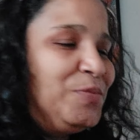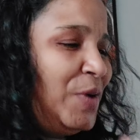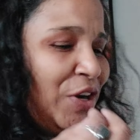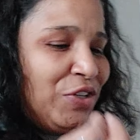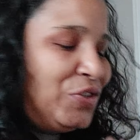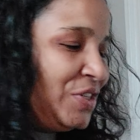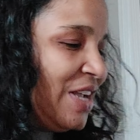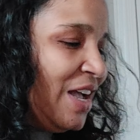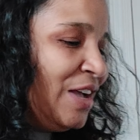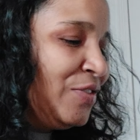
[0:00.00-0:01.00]
spiritual
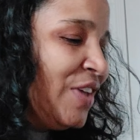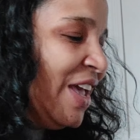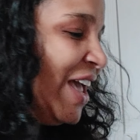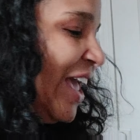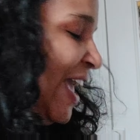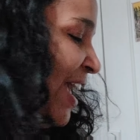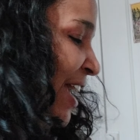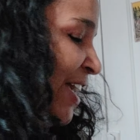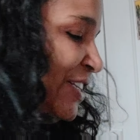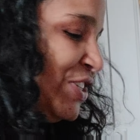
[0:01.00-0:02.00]
stuff,
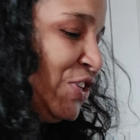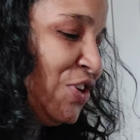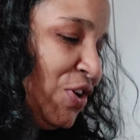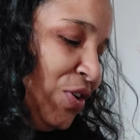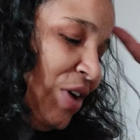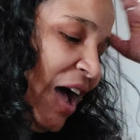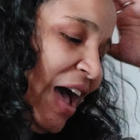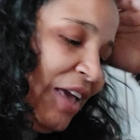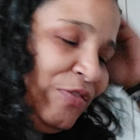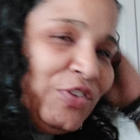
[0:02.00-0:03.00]
and, you know,
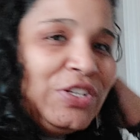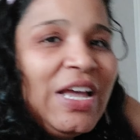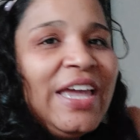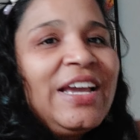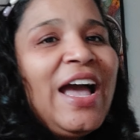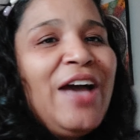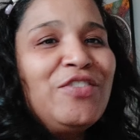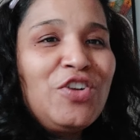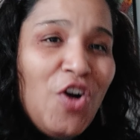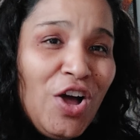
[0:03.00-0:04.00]
I feel like I have
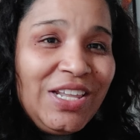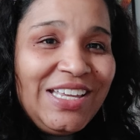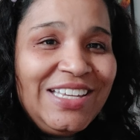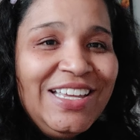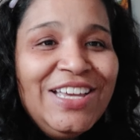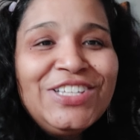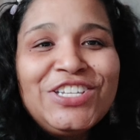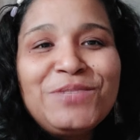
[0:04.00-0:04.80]
a calling to